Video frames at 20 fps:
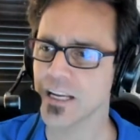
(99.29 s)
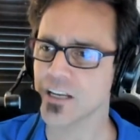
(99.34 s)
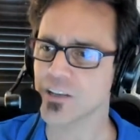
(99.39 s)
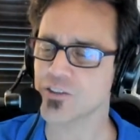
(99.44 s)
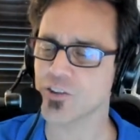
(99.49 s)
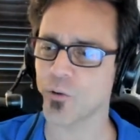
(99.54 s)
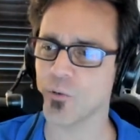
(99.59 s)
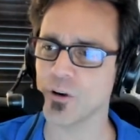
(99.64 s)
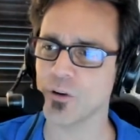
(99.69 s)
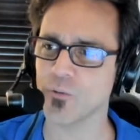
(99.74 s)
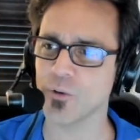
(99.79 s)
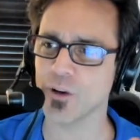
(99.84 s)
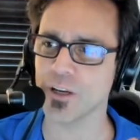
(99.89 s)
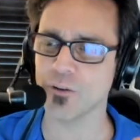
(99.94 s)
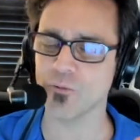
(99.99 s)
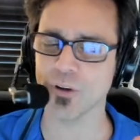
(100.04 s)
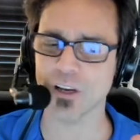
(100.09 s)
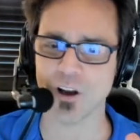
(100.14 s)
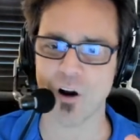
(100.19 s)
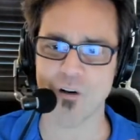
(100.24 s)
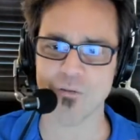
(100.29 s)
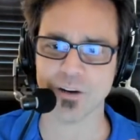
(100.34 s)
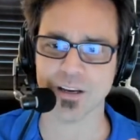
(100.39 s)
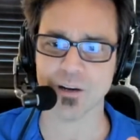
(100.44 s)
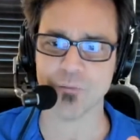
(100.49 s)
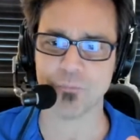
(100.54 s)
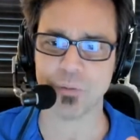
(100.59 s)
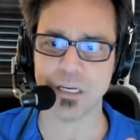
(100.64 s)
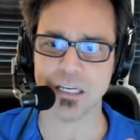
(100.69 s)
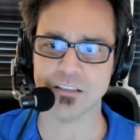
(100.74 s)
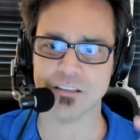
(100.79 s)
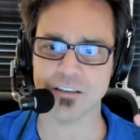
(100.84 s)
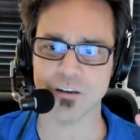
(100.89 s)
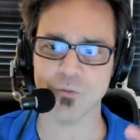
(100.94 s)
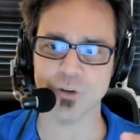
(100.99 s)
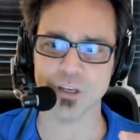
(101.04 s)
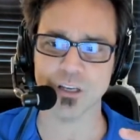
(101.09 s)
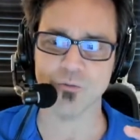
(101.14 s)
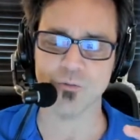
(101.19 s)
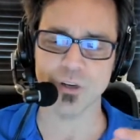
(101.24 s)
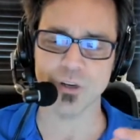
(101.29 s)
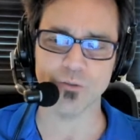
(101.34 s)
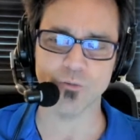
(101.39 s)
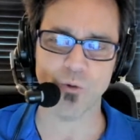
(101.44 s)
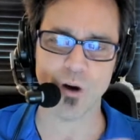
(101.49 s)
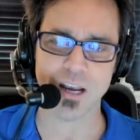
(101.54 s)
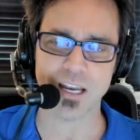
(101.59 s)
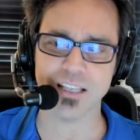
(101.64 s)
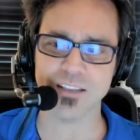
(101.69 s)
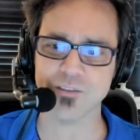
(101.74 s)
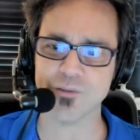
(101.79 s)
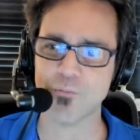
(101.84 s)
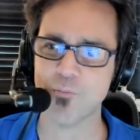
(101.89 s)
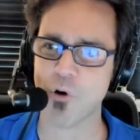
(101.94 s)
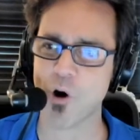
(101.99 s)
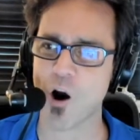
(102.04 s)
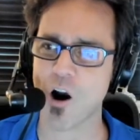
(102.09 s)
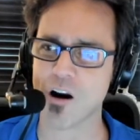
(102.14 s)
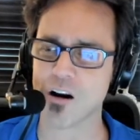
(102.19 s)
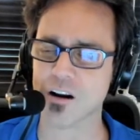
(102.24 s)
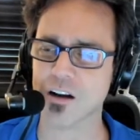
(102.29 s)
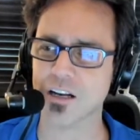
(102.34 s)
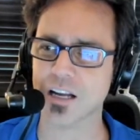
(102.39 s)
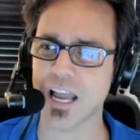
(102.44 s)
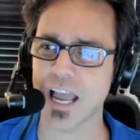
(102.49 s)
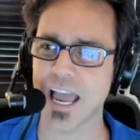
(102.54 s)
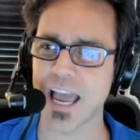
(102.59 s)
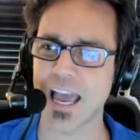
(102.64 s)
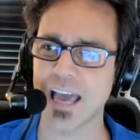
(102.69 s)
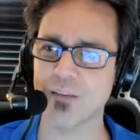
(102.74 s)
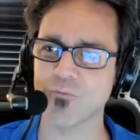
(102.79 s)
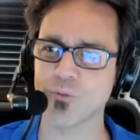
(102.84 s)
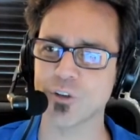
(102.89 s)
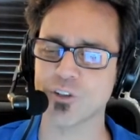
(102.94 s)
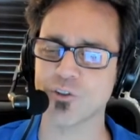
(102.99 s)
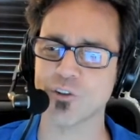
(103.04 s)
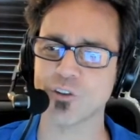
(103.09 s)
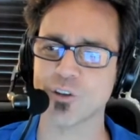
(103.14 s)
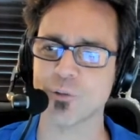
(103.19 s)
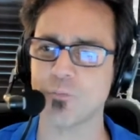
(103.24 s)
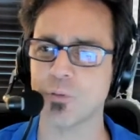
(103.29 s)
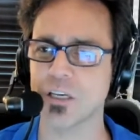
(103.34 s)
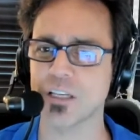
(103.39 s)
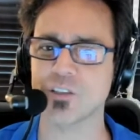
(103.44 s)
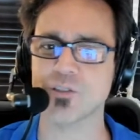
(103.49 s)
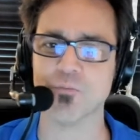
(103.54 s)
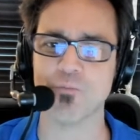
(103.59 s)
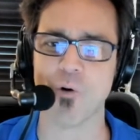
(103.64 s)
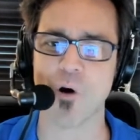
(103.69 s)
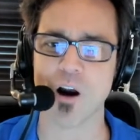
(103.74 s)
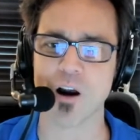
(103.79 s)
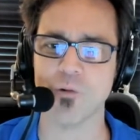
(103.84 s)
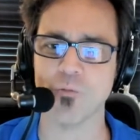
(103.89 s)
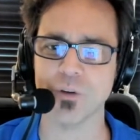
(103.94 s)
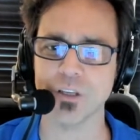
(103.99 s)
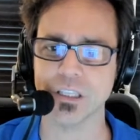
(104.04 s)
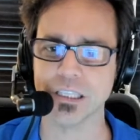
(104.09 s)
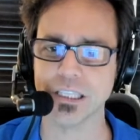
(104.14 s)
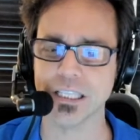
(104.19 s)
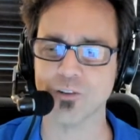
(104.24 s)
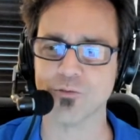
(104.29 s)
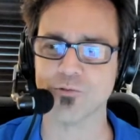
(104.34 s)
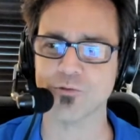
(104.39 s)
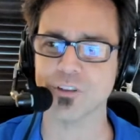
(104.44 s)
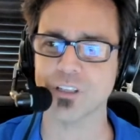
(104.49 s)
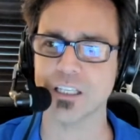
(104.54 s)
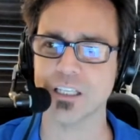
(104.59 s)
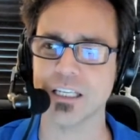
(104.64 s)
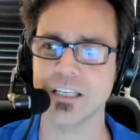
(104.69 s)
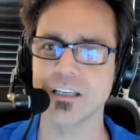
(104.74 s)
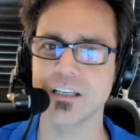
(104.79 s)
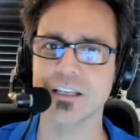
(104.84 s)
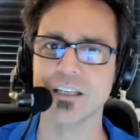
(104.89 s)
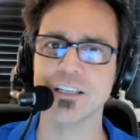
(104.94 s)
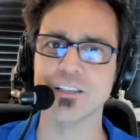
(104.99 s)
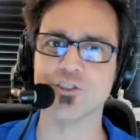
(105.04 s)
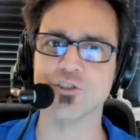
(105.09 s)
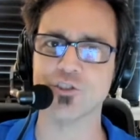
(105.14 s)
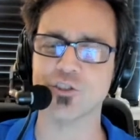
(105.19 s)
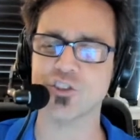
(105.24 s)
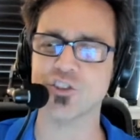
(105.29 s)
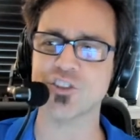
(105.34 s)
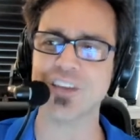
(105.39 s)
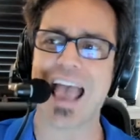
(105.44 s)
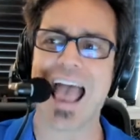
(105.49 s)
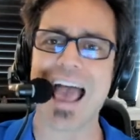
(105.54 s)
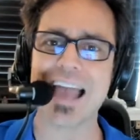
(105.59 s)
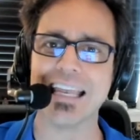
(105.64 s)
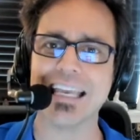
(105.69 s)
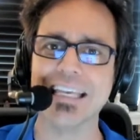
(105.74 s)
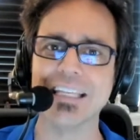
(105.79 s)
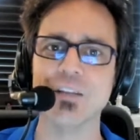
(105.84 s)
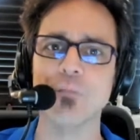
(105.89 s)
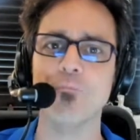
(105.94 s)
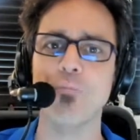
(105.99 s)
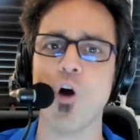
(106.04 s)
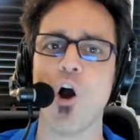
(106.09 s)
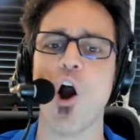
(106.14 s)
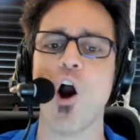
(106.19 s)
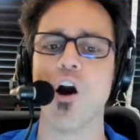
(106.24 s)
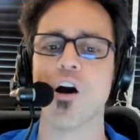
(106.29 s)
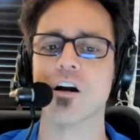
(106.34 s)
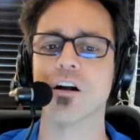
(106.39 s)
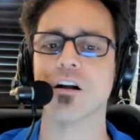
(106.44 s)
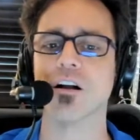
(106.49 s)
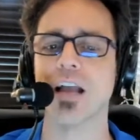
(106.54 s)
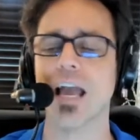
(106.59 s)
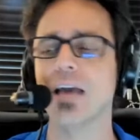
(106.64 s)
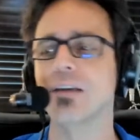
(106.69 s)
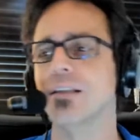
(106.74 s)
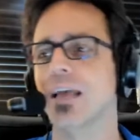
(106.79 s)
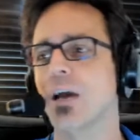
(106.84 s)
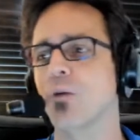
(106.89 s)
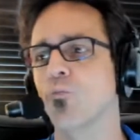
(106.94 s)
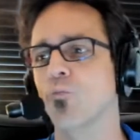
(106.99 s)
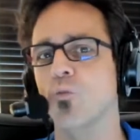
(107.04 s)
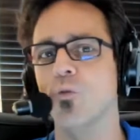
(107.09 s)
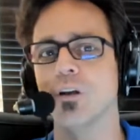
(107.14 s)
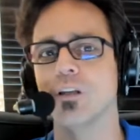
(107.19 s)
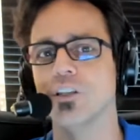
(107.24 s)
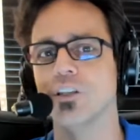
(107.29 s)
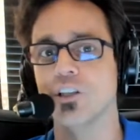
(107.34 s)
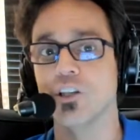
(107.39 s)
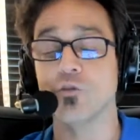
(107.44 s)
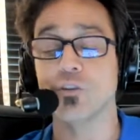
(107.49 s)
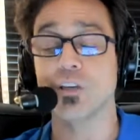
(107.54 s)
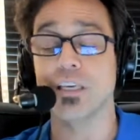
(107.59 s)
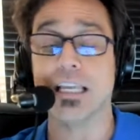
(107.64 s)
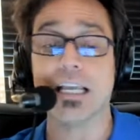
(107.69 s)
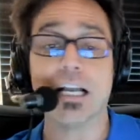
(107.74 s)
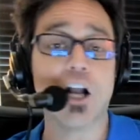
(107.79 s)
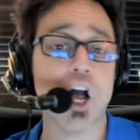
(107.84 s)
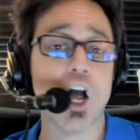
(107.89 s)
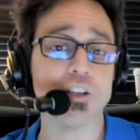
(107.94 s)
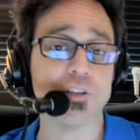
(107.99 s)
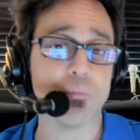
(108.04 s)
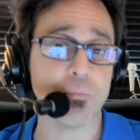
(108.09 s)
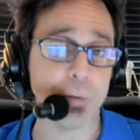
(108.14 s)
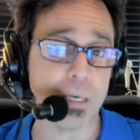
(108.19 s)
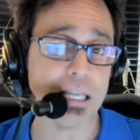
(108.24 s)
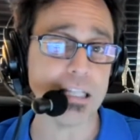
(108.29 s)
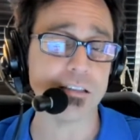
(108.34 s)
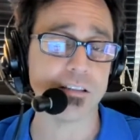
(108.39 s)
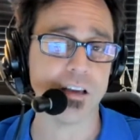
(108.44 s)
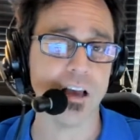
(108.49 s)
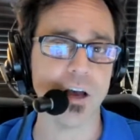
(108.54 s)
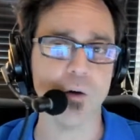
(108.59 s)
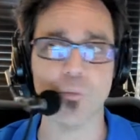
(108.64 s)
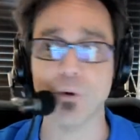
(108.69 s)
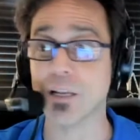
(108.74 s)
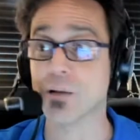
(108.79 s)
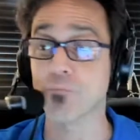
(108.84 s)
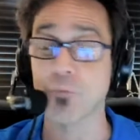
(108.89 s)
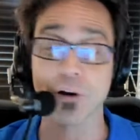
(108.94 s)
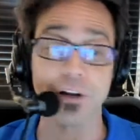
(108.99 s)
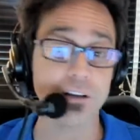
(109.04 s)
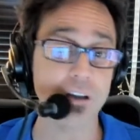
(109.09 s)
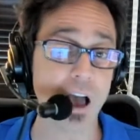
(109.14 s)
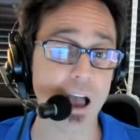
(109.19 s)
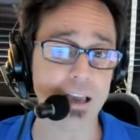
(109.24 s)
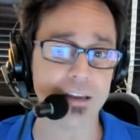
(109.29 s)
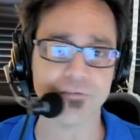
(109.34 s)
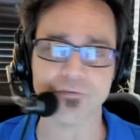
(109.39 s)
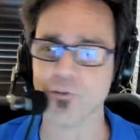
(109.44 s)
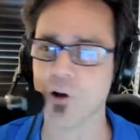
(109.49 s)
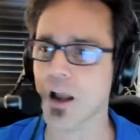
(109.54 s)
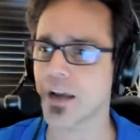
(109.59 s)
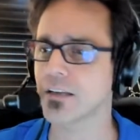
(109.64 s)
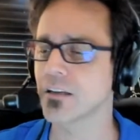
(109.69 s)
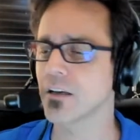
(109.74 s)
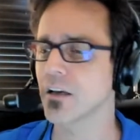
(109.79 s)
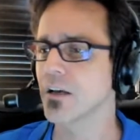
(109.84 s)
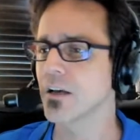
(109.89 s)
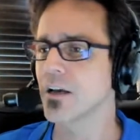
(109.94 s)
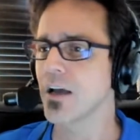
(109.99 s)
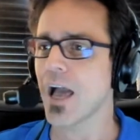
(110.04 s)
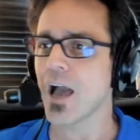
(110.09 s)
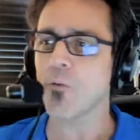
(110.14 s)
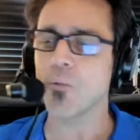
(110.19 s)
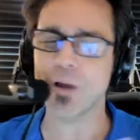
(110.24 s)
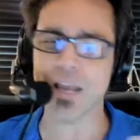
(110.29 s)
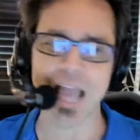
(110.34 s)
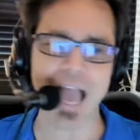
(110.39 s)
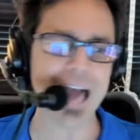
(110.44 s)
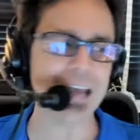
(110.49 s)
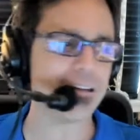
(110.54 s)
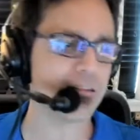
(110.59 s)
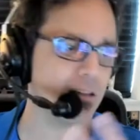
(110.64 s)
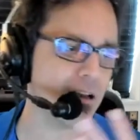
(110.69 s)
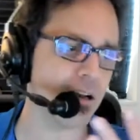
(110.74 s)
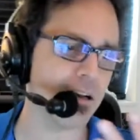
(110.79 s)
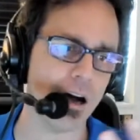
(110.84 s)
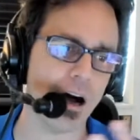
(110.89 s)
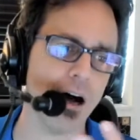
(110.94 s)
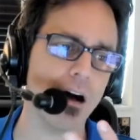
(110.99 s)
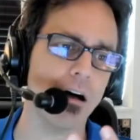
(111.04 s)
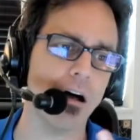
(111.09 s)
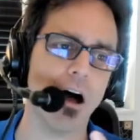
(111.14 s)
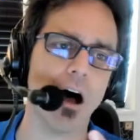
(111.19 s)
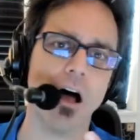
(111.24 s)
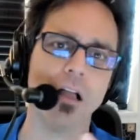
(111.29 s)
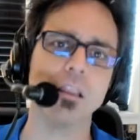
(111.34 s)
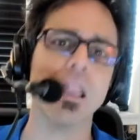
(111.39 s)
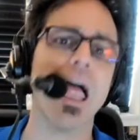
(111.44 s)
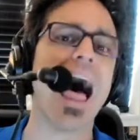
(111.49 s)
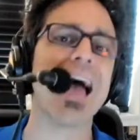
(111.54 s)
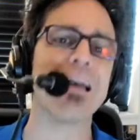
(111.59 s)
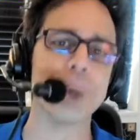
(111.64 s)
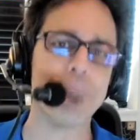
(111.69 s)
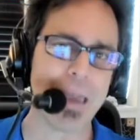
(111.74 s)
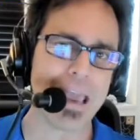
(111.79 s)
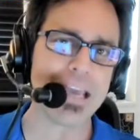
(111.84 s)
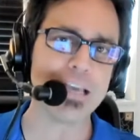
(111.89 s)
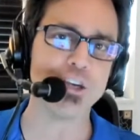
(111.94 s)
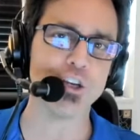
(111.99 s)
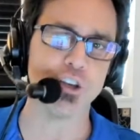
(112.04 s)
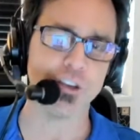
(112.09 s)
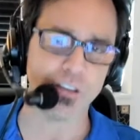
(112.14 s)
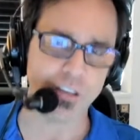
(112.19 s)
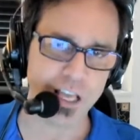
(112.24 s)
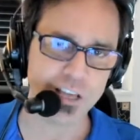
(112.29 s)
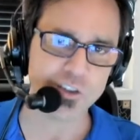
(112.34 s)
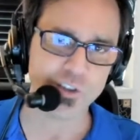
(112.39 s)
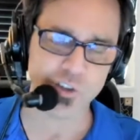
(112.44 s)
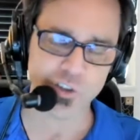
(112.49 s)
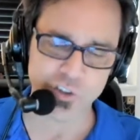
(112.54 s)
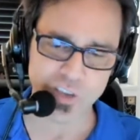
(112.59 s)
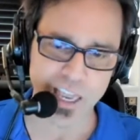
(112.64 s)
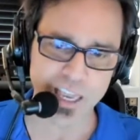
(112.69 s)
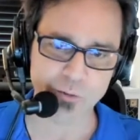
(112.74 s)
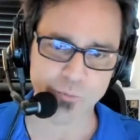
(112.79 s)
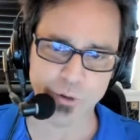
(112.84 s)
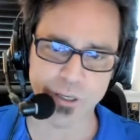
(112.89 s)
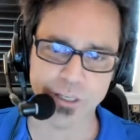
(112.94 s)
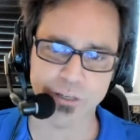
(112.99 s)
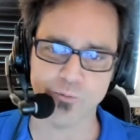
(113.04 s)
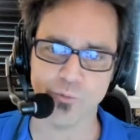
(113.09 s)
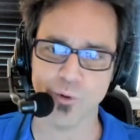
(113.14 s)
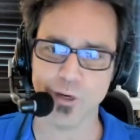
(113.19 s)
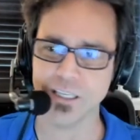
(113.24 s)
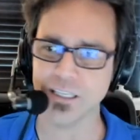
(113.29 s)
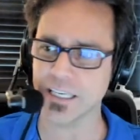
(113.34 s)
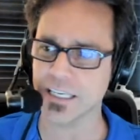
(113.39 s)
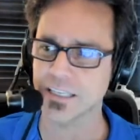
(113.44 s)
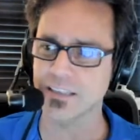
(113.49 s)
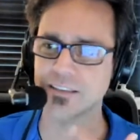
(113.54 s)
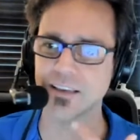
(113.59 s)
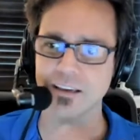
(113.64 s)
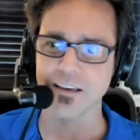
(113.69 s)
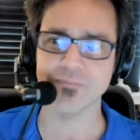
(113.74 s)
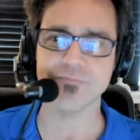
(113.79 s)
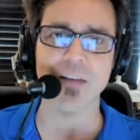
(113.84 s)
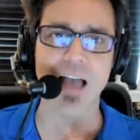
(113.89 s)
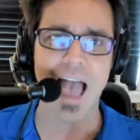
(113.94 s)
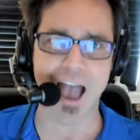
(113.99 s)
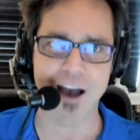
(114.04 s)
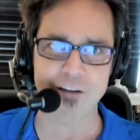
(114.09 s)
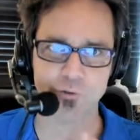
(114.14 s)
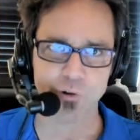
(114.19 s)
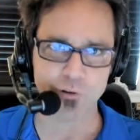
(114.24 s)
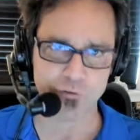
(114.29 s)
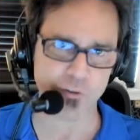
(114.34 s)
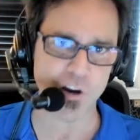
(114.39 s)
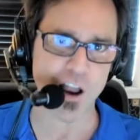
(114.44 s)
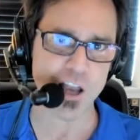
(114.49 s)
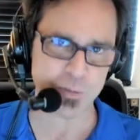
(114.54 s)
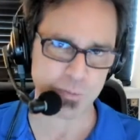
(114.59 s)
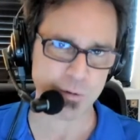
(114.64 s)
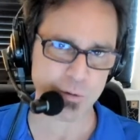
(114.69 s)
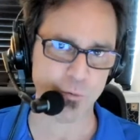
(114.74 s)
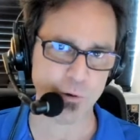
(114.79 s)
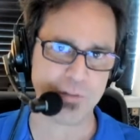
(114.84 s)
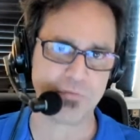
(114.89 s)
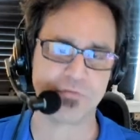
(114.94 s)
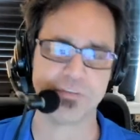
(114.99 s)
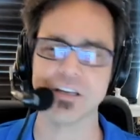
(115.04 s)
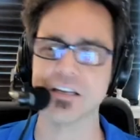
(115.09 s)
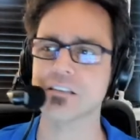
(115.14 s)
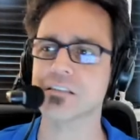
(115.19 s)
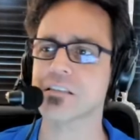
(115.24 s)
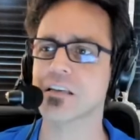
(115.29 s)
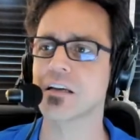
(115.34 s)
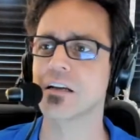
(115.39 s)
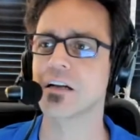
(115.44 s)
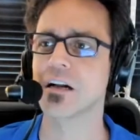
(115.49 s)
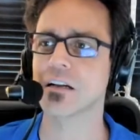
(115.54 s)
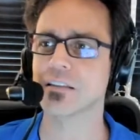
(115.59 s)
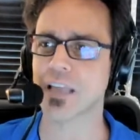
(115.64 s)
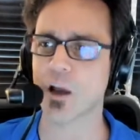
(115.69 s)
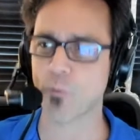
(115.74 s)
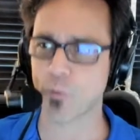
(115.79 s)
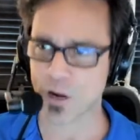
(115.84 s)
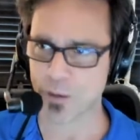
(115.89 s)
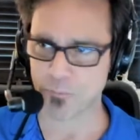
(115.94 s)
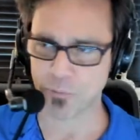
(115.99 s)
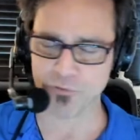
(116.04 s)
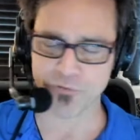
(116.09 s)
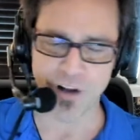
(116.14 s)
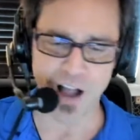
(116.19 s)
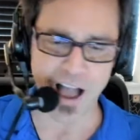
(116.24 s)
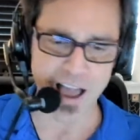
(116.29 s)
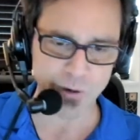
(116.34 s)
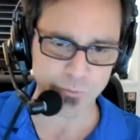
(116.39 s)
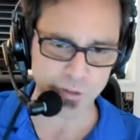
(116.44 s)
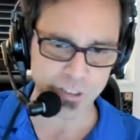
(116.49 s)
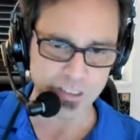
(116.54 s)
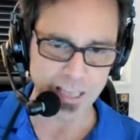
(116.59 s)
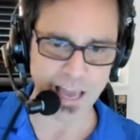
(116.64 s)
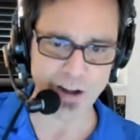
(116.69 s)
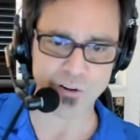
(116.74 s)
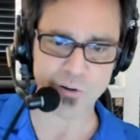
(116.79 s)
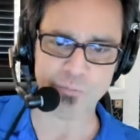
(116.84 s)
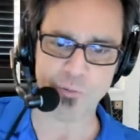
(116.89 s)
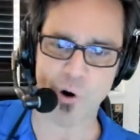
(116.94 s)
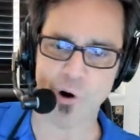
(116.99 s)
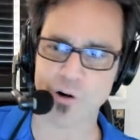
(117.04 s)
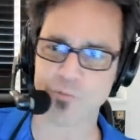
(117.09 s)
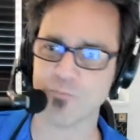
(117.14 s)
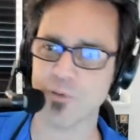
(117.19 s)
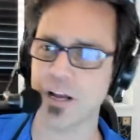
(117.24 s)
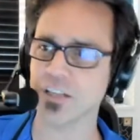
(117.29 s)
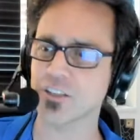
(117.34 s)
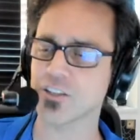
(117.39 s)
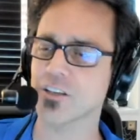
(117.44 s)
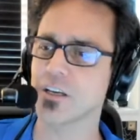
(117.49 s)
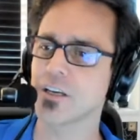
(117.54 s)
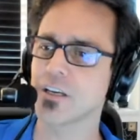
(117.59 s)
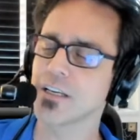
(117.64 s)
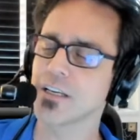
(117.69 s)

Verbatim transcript: So we, we, we go over get a pizza. And we, we went into the park and we took the pizza apart and we literally just sat in the park and, and you know, he didn't cut the pizza and we didn't bring a knife, right? And we had a, a libation Let's just say we, we needed to have a refreshment with this that we provided. We sat on a park bench.